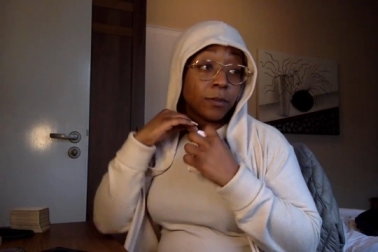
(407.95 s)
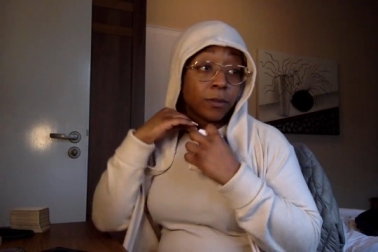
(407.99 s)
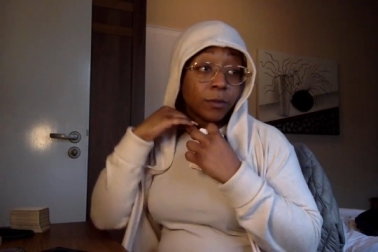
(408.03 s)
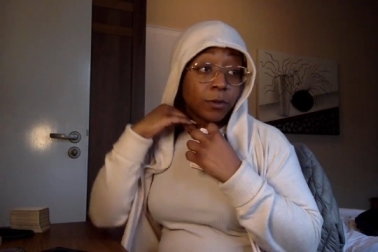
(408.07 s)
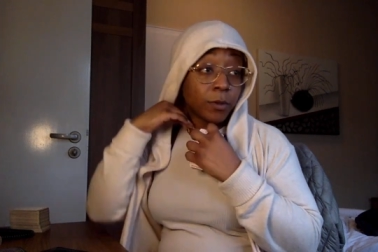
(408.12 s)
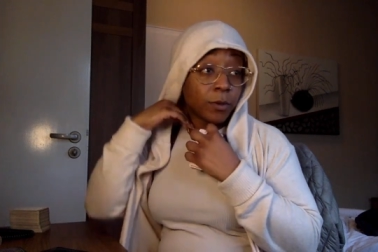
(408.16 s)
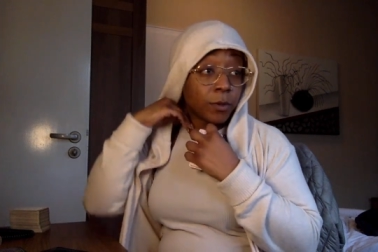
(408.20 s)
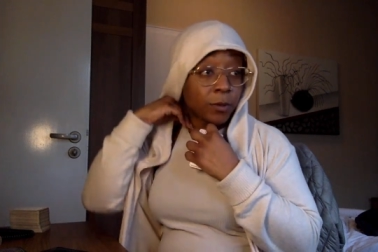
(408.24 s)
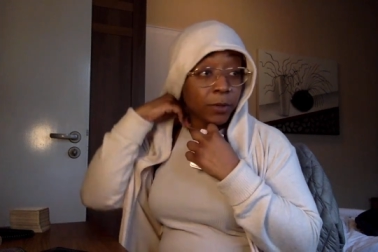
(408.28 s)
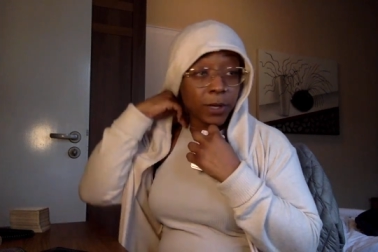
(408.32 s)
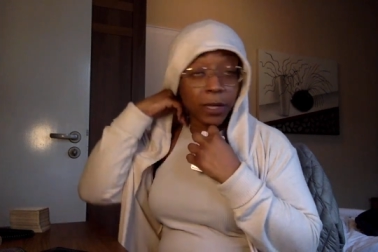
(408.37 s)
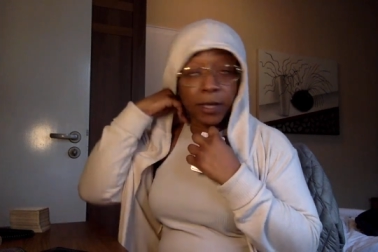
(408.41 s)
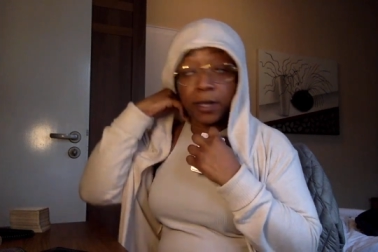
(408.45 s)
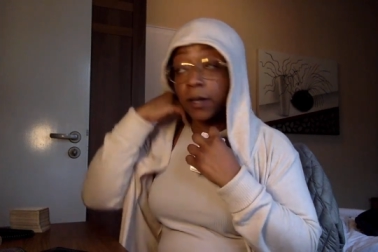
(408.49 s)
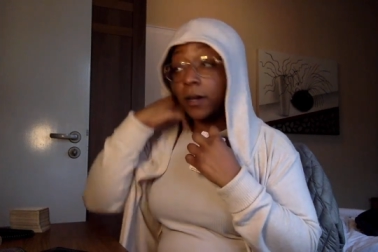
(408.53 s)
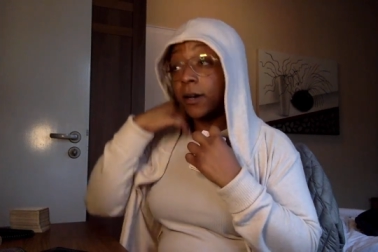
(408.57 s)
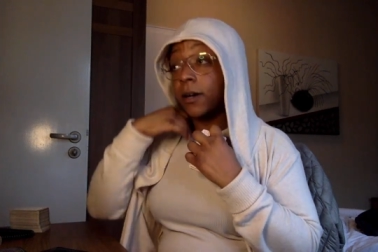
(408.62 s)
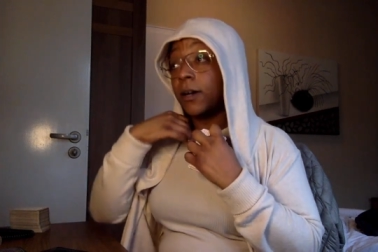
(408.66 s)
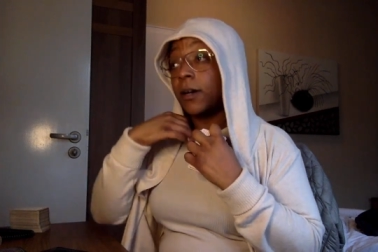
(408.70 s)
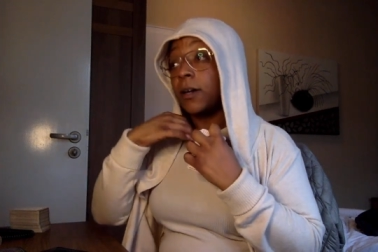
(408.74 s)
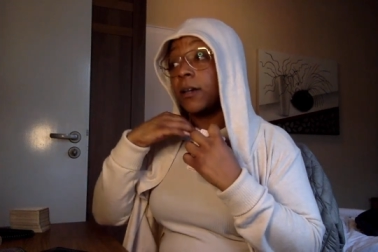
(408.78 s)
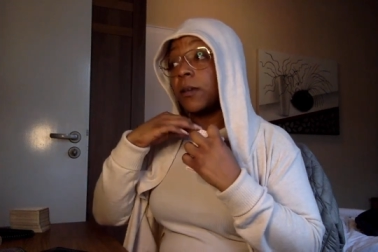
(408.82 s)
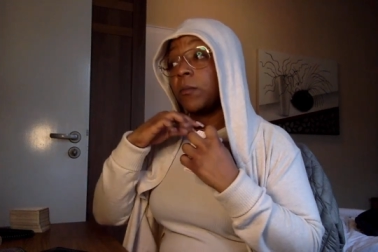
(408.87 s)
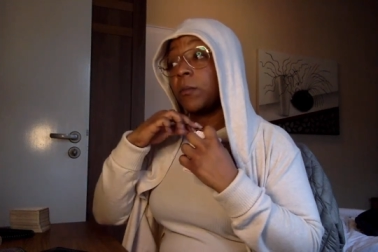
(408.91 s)
who they
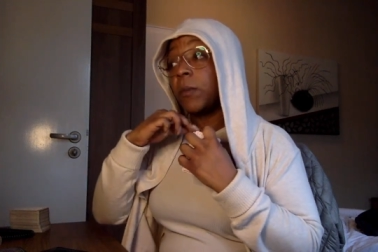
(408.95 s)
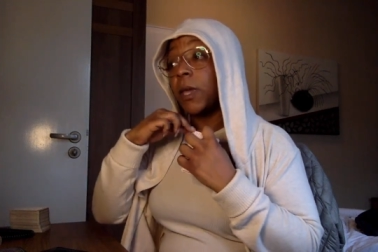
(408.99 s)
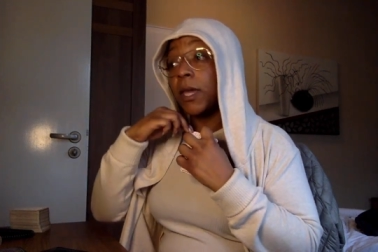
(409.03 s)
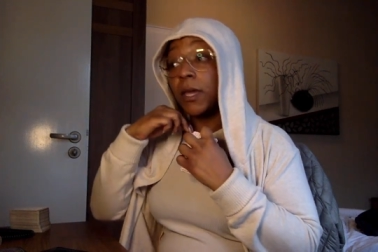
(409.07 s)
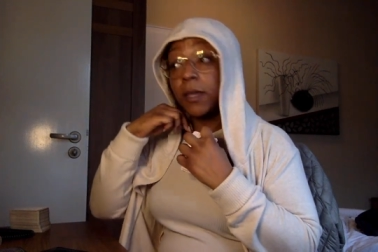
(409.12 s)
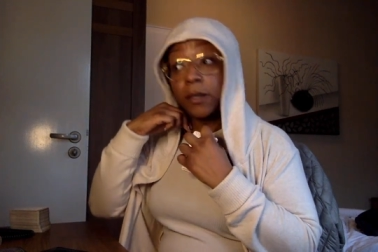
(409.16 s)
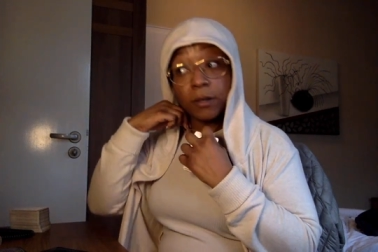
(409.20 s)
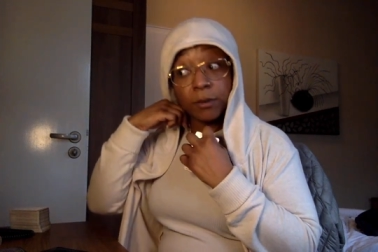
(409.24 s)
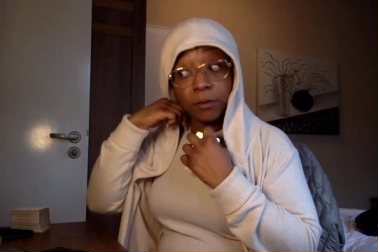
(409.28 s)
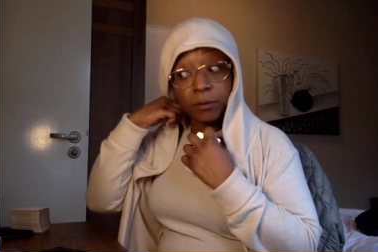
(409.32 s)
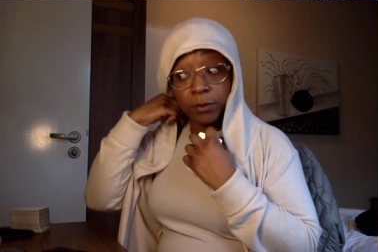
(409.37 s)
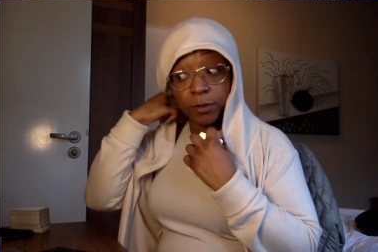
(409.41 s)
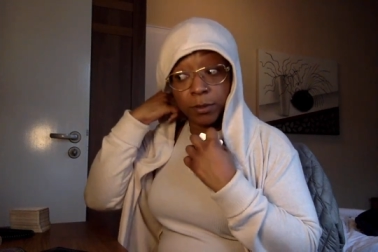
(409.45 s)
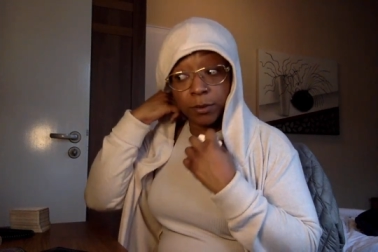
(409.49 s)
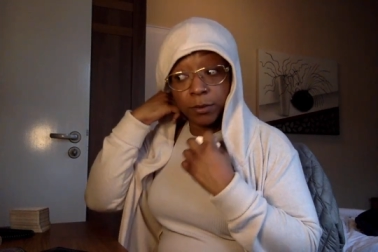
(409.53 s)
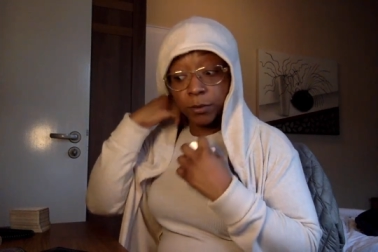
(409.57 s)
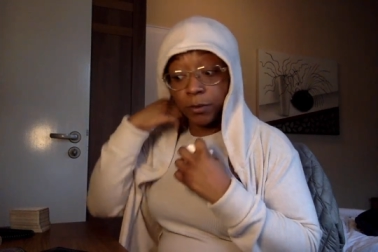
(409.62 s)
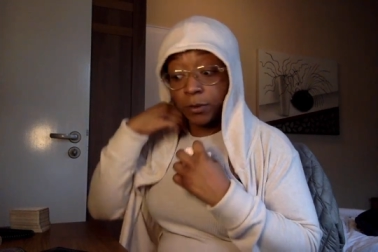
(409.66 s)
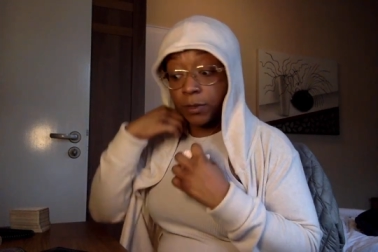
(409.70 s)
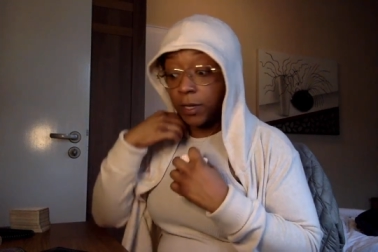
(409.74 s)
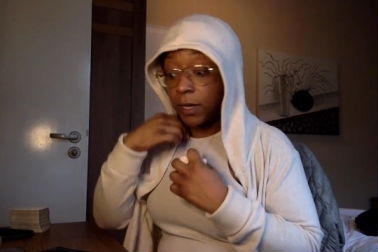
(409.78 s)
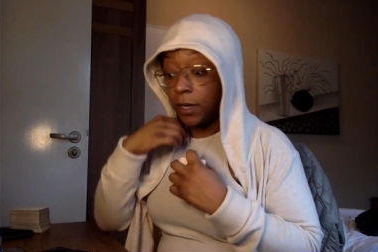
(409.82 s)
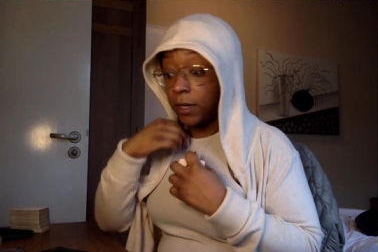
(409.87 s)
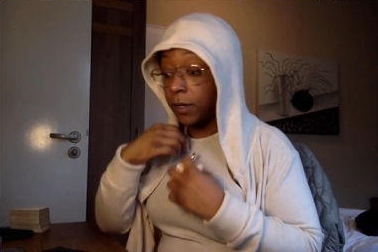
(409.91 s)
are, and the main don't know
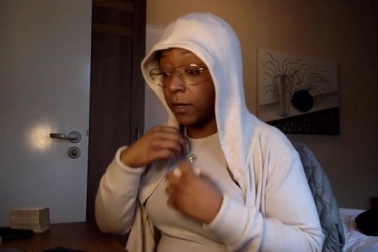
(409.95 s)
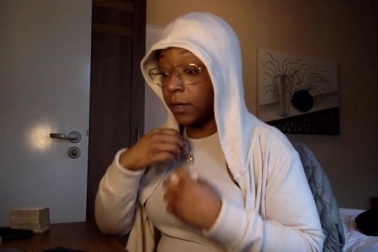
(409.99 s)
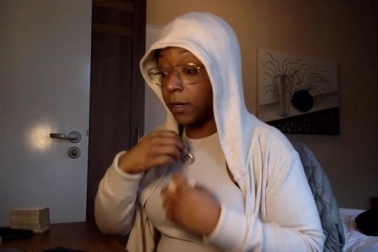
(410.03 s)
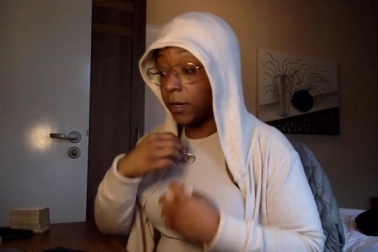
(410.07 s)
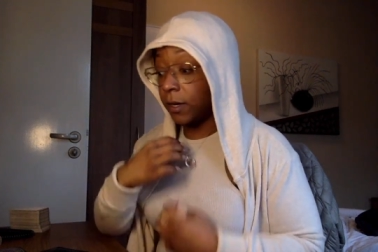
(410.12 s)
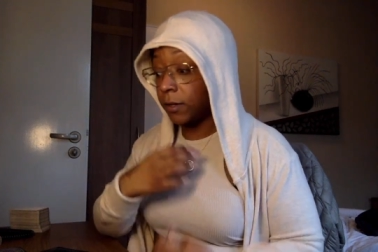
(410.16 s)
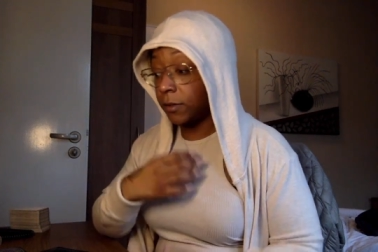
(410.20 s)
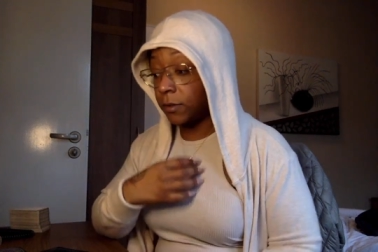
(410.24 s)
who they are.